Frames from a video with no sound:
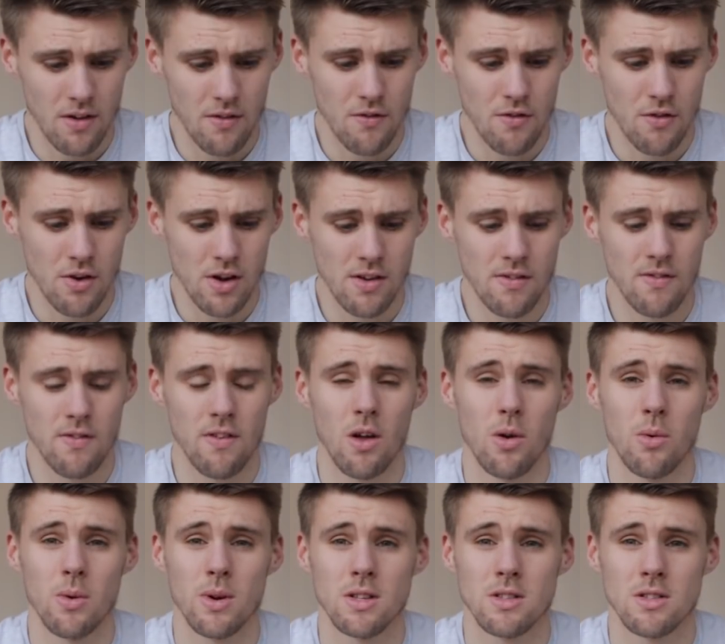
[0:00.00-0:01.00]

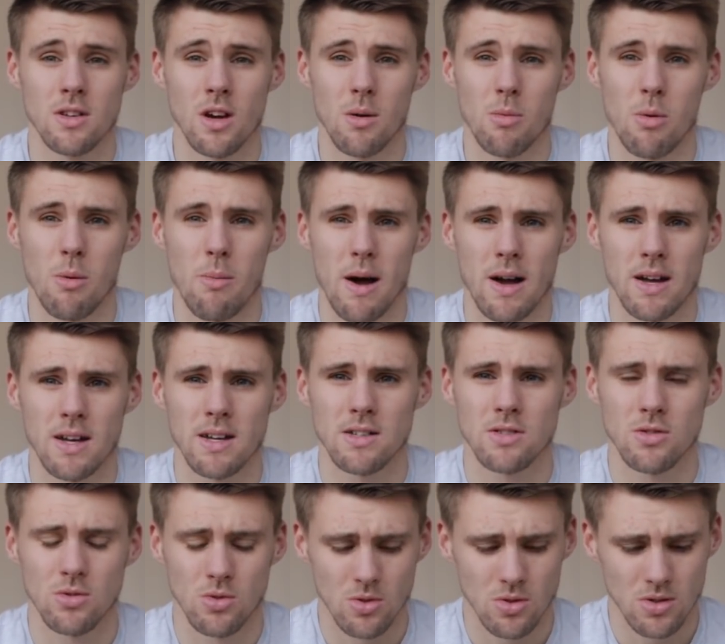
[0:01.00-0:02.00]
free-flowing turbo back
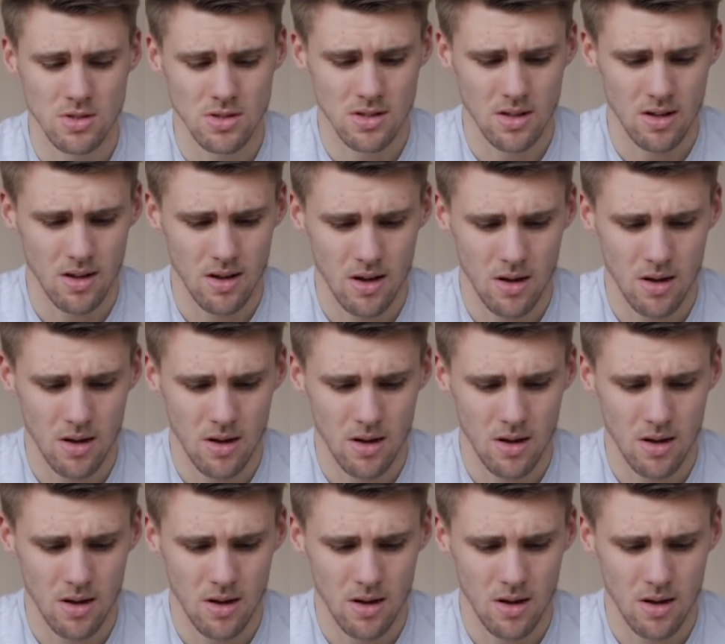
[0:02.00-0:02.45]
exhaust.